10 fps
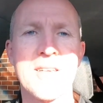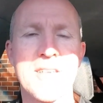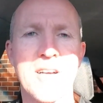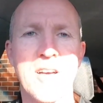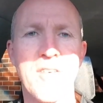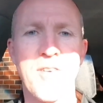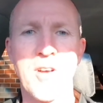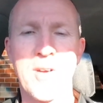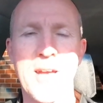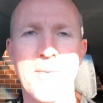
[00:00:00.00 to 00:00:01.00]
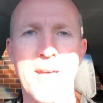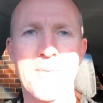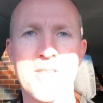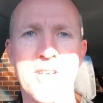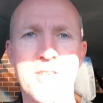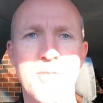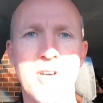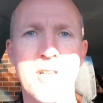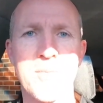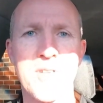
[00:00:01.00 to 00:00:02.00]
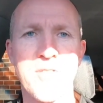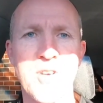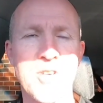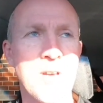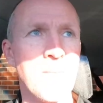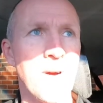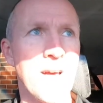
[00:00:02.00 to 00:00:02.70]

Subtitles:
So hopefully I'll keep the episodes rolling with the fishing,